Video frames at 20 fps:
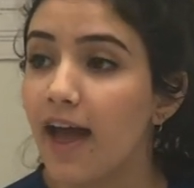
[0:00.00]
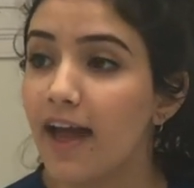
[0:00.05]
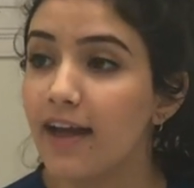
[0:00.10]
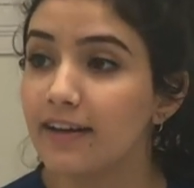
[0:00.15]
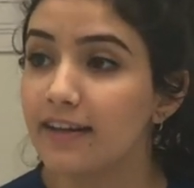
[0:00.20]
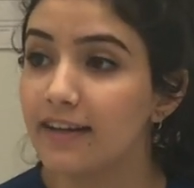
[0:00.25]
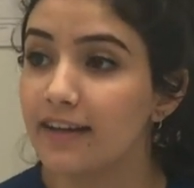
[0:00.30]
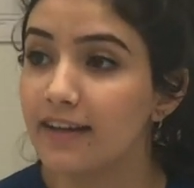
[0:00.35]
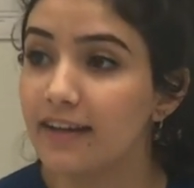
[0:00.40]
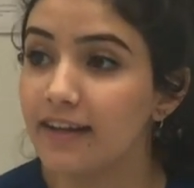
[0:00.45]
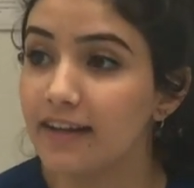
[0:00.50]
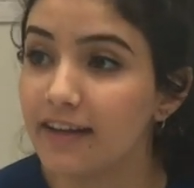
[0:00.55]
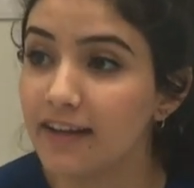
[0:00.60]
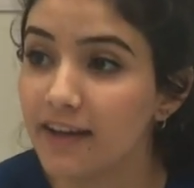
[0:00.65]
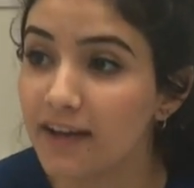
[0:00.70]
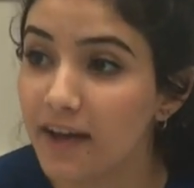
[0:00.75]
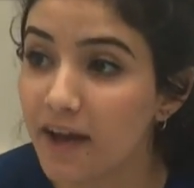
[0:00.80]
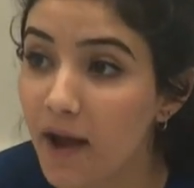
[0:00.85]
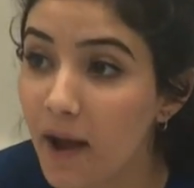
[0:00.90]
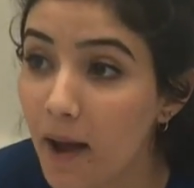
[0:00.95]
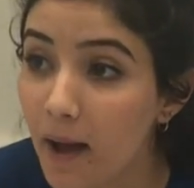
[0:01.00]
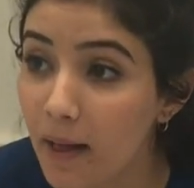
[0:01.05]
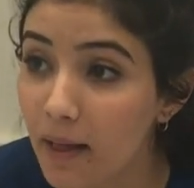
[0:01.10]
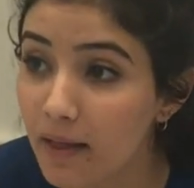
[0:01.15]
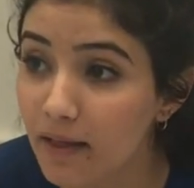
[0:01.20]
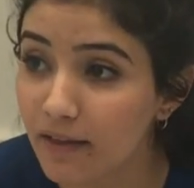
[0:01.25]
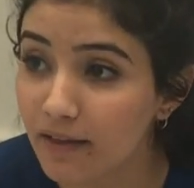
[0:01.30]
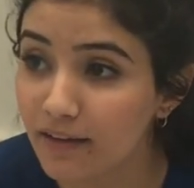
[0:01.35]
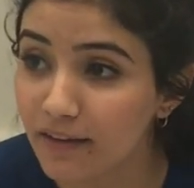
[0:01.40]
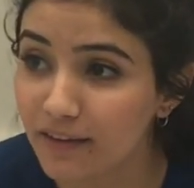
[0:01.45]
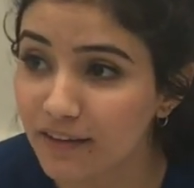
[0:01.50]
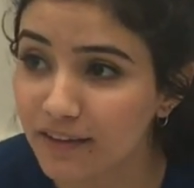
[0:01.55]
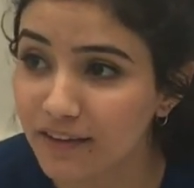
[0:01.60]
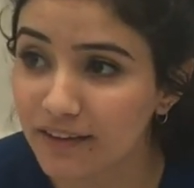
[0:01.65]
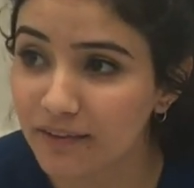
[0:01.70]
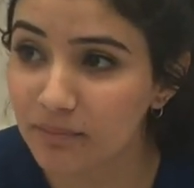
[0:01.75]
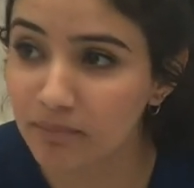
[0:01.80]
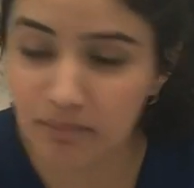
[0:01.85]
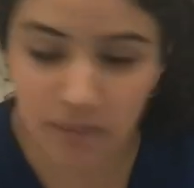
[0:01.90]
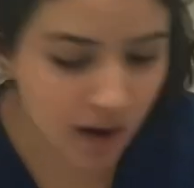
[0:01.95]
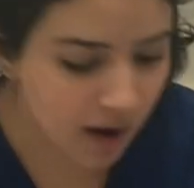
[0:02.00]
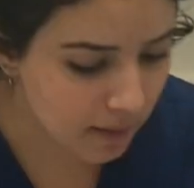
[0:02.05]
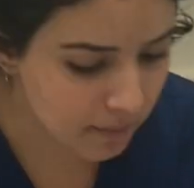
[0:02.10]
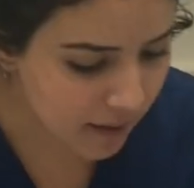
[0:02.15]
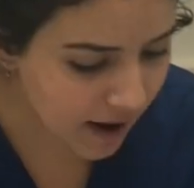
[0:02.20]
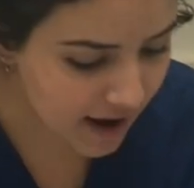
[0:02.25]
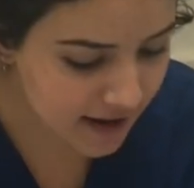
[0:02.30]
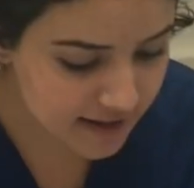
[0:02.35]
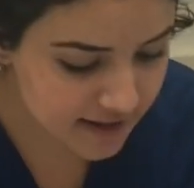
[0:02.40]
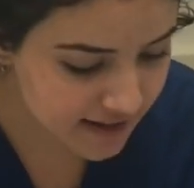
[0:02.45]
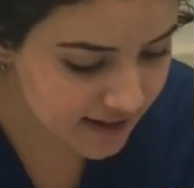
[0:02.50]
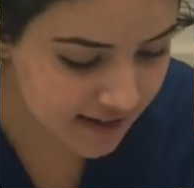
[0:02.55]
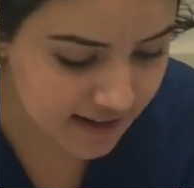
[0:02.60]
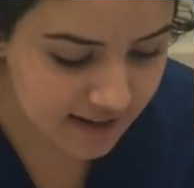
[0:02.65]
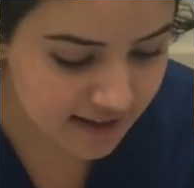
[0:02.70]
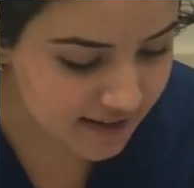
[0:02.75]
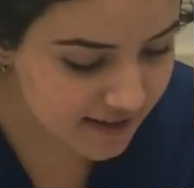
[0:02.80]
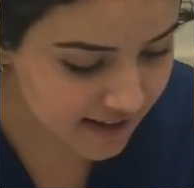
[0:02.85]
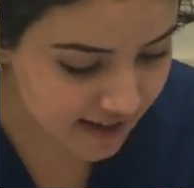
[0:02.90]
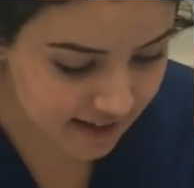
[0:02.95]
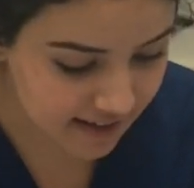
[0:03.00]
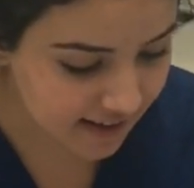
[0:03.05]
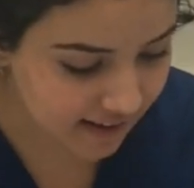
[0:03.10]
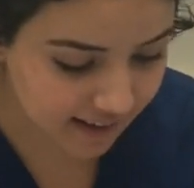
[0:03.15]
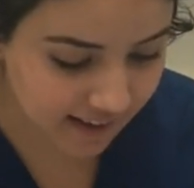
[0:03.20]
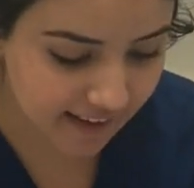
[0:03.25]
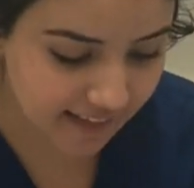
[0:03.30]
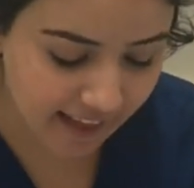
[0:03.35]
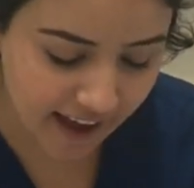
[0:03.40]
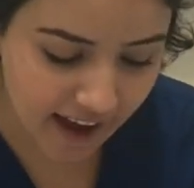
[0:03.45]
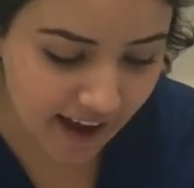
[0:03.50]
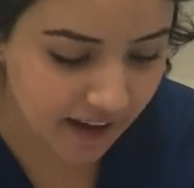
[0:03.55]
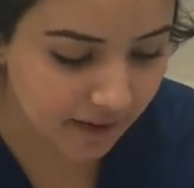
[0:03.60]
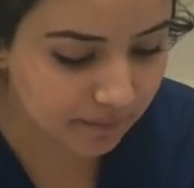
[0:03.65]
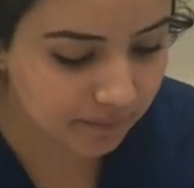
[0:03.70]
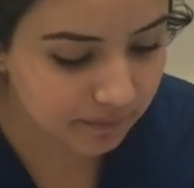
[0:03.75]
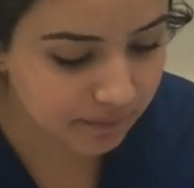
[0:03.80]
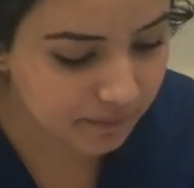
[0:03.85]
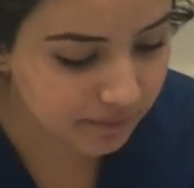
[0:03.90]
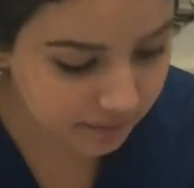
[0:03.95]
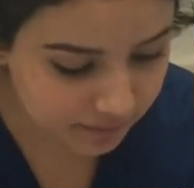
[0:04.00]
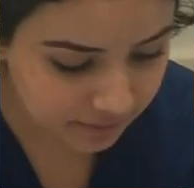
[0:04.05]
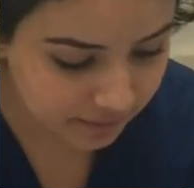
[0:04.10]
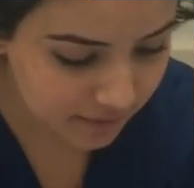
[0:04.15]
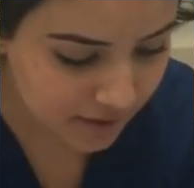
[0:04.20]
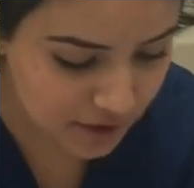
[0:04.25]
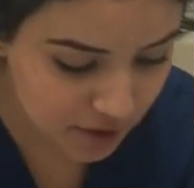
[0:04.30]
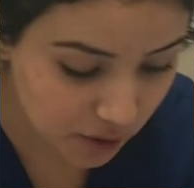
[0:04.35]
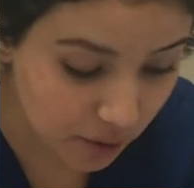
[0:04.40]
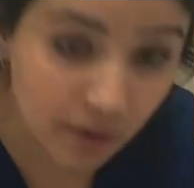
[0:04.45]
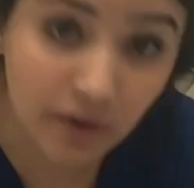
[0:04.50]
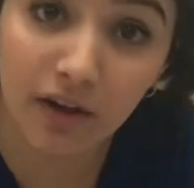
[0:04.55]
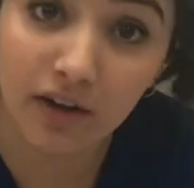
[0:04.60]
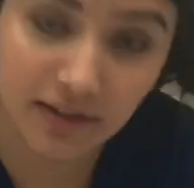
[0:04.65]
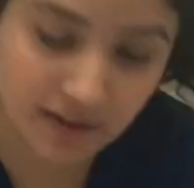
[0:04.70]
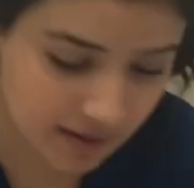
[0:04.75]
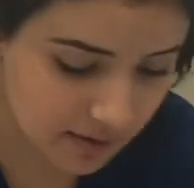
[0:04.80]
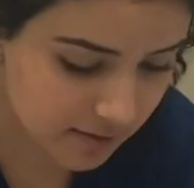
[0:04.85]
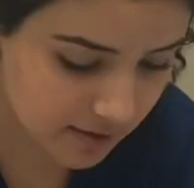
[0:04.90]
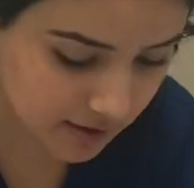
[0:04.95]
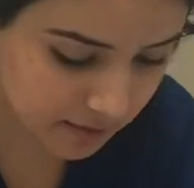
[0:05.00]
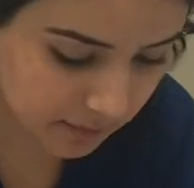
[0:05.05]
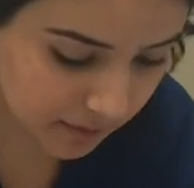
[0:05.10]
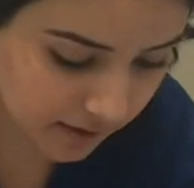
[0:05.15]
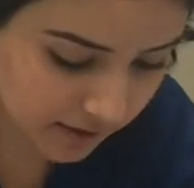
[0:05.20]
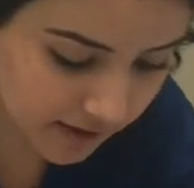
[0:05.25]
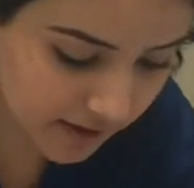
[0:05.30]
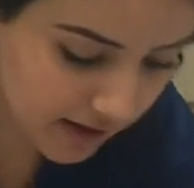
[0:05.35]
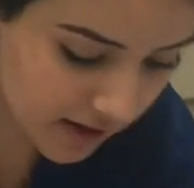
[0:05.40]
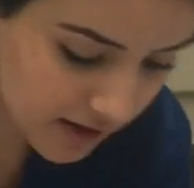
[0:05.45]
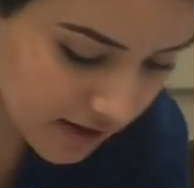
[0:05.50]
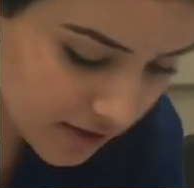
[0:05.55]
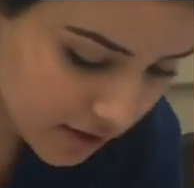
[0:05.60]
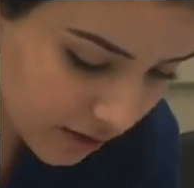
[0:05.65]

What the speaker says: any masses, anything like that. So it all seems to be clear,